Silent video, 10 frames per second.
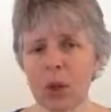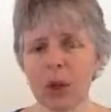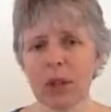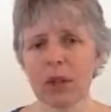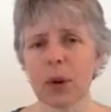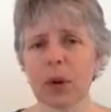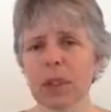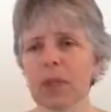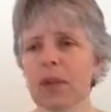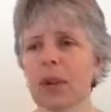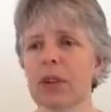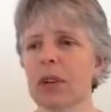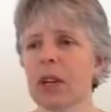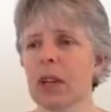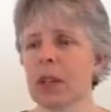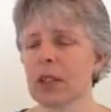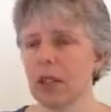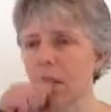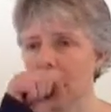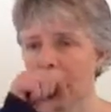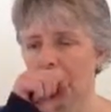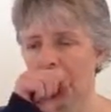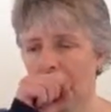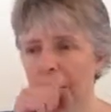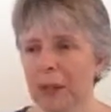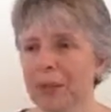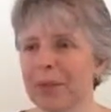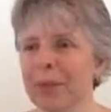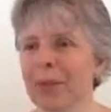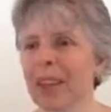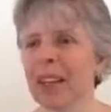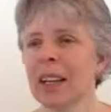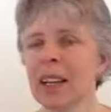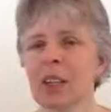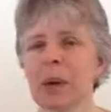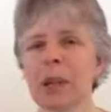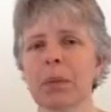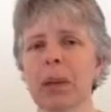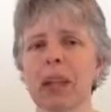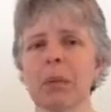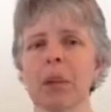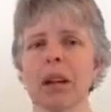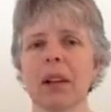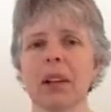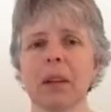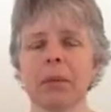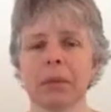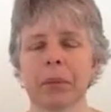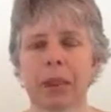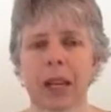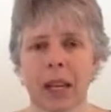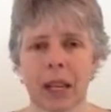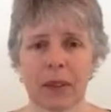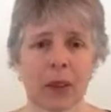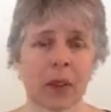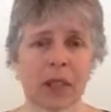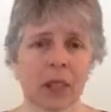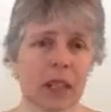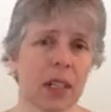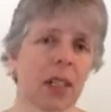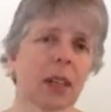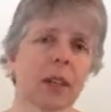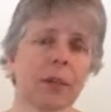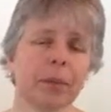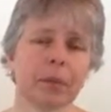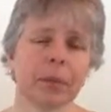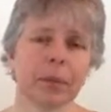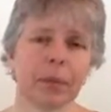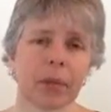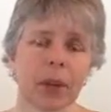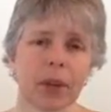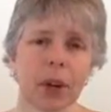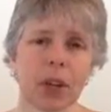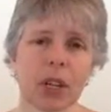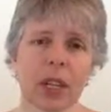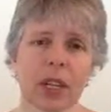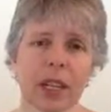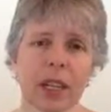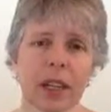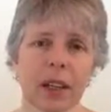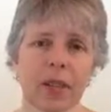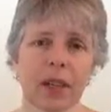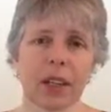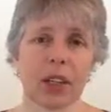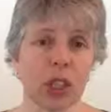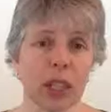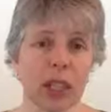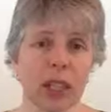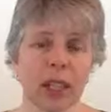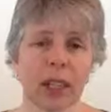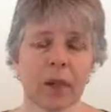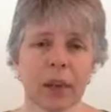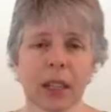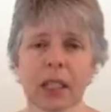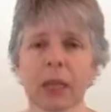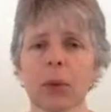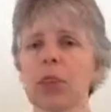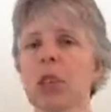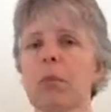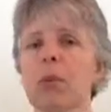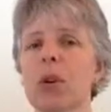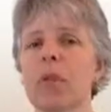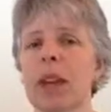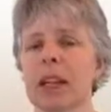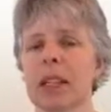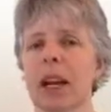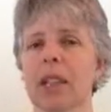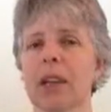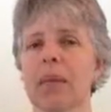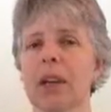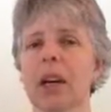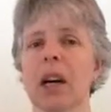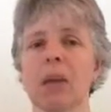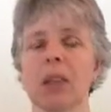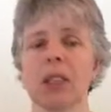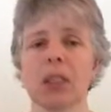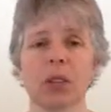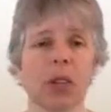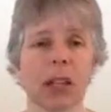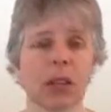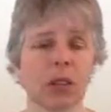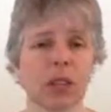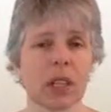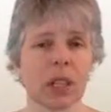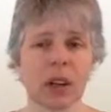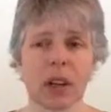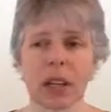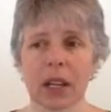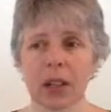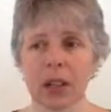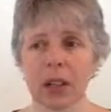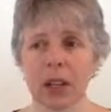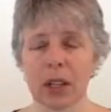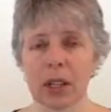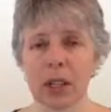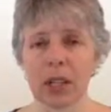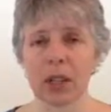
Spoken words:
we're going to focus on the verse. So I'm going to play the melody, and if you listen to the version in the key of G, basically we're just going to move that exact same thing up a string. So instead of starting it on the D